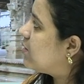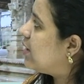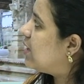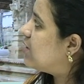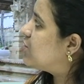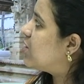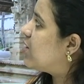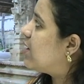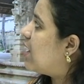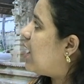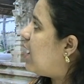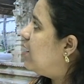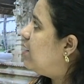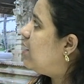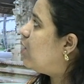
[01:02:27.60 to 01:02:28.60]
creature
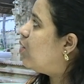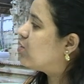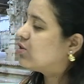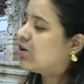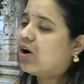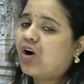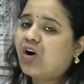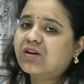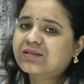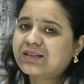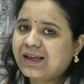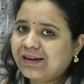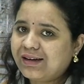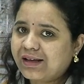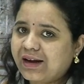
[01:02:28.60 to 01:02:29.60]
Yali or the horse
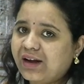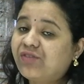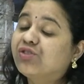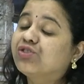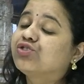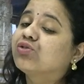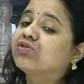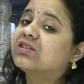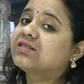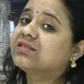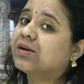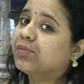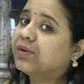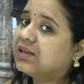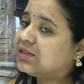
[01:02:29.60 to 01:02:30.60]
engraved to show the
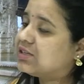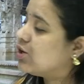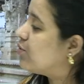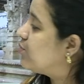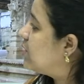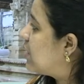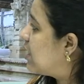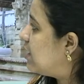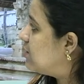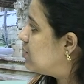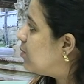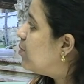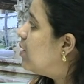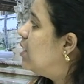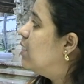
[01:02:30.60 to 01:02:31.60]
stability of the
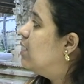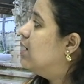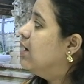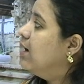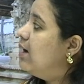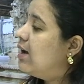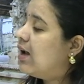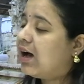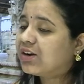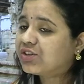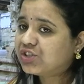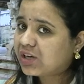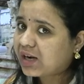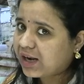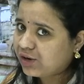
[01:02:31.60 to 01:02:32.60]
kingdom.
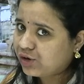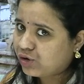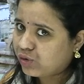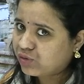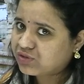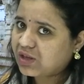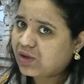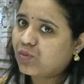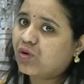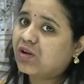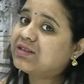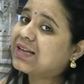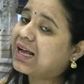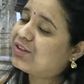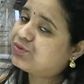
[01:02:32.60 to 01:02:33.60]
Larger enclosing
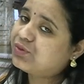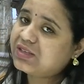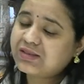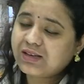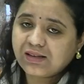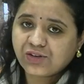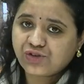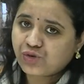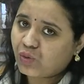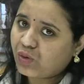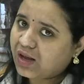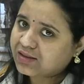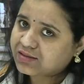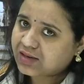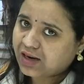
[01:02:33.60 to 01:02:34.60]
walls as we see in the
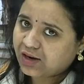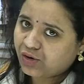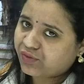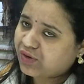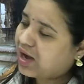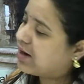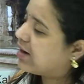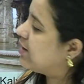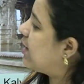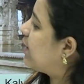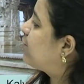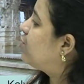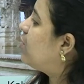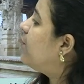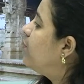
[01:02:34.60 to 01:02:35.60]
Chola style of
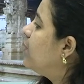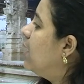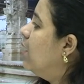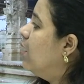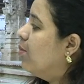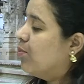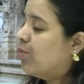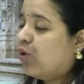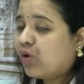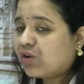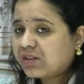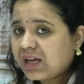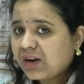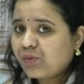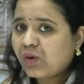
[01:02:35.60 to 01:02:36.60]
architecture.
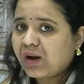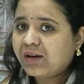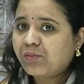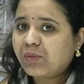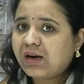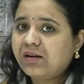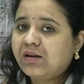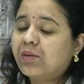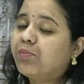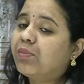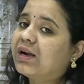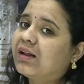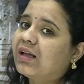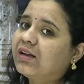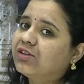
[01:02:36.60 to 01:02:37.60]
More than one mandap,
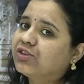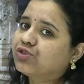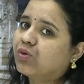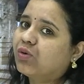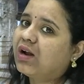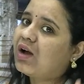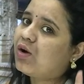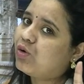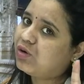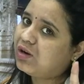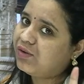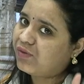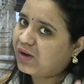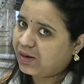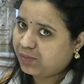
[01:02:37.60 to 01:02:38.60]
but in the Chola
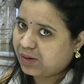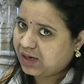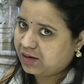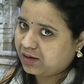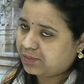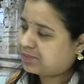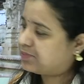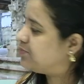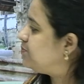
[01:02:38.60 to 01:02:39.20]
only one mandap.